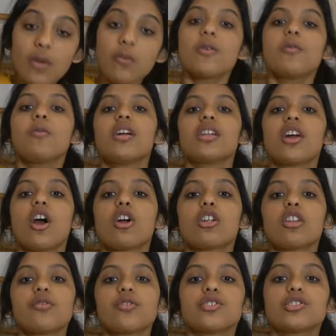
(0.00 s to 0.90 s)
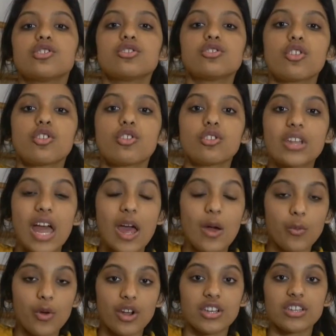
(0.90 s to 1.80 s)
we want an artificial neural
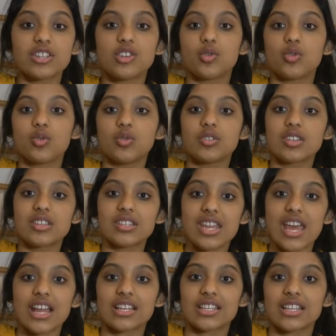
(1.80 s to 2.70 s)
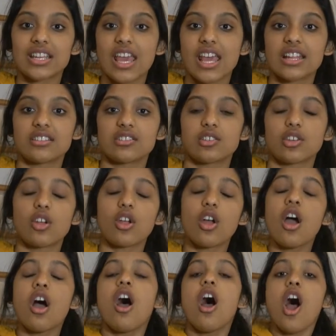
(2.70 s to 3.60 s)
network to detect cancer.
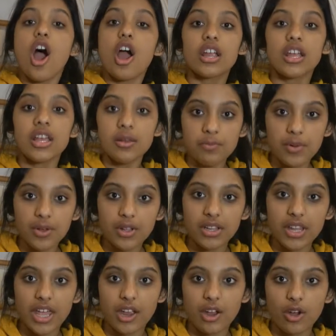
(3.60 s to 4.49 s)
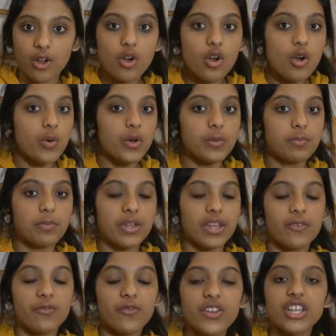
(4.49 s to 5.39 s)
Our input layer would be
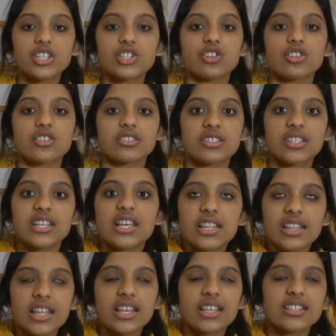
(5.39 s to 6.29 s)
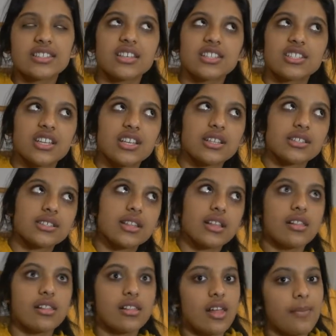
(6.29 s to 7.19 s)
features, things such as
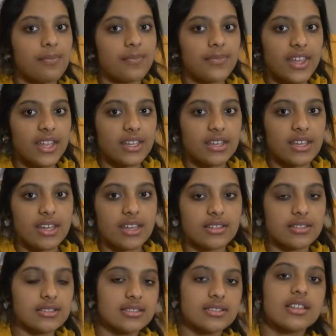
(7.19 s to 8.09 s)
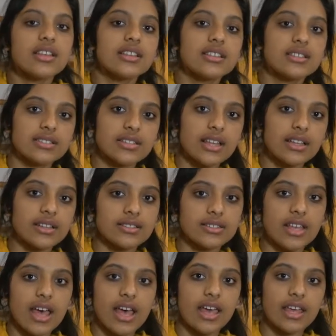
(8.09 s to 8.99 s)
clump thickness, cell
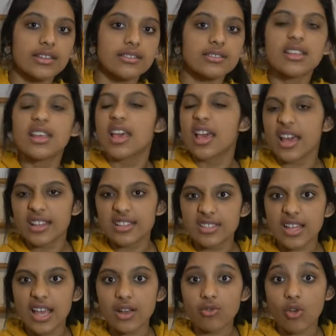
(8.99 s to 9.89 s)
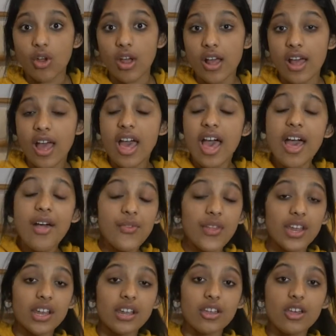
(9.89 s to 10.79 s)
size, etc.
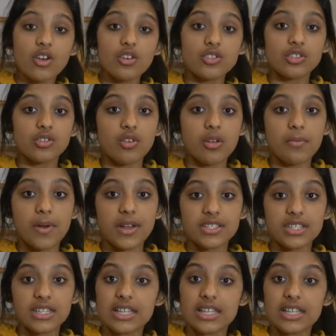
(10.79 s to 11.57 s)
Then it goes through a bunch of